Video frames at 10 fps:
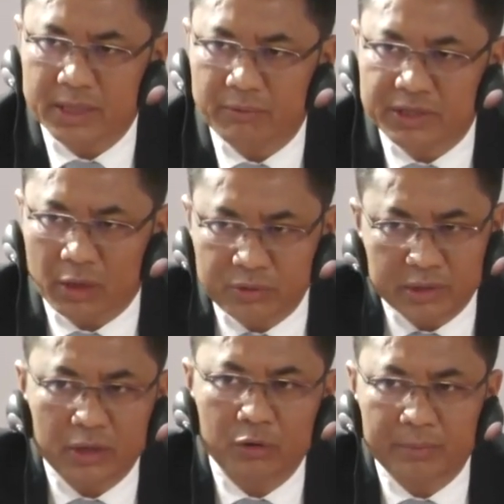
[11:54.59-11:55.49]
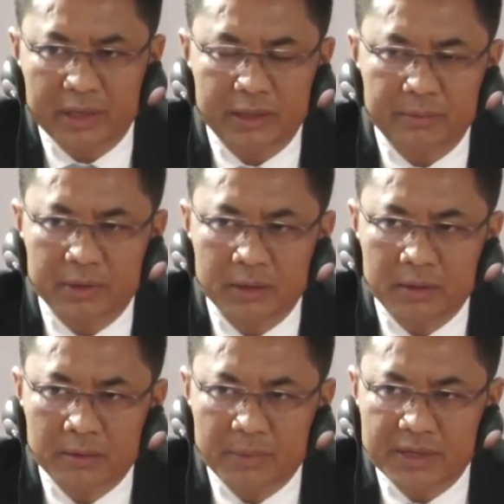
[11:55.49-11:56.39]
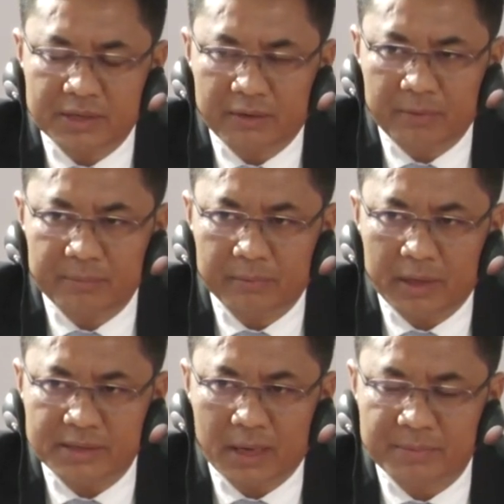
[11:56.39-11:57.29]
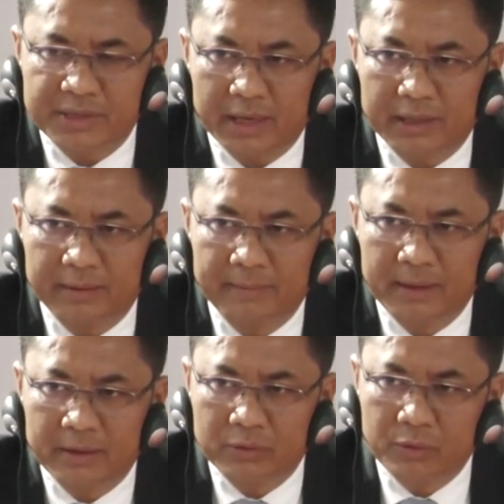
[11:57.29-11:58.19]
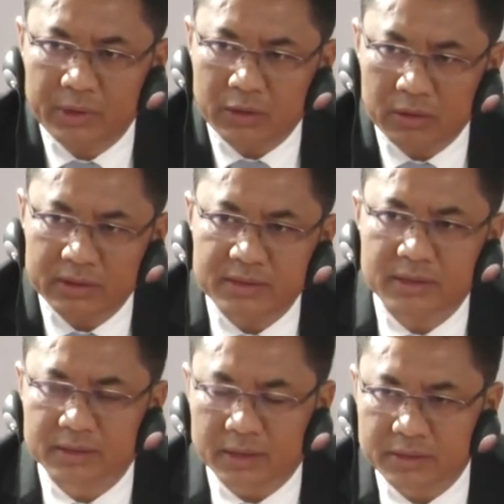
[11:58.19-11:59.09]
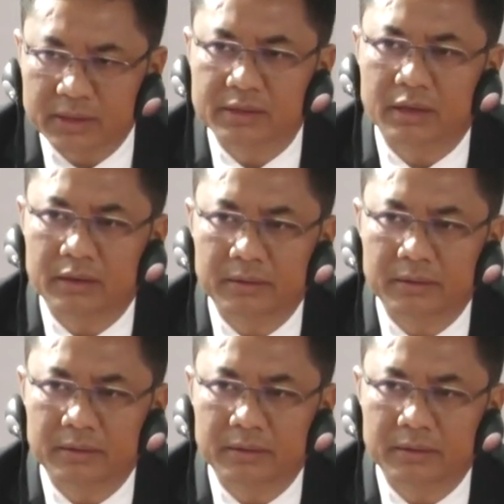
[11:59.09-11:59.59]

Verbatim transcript: They were shouted down by the minister from Assam side. Do we call this discussion, sir?